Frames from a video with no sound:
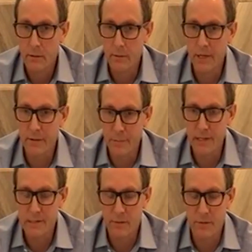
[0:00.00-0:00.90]
make the
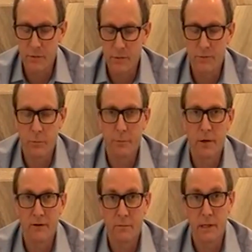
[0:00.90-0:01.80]
best decisions we
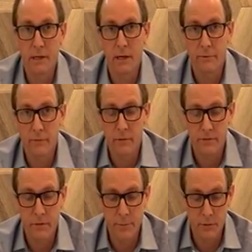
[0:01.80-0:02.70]
possibly can for
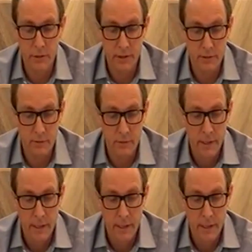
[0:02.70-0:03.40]
this community. So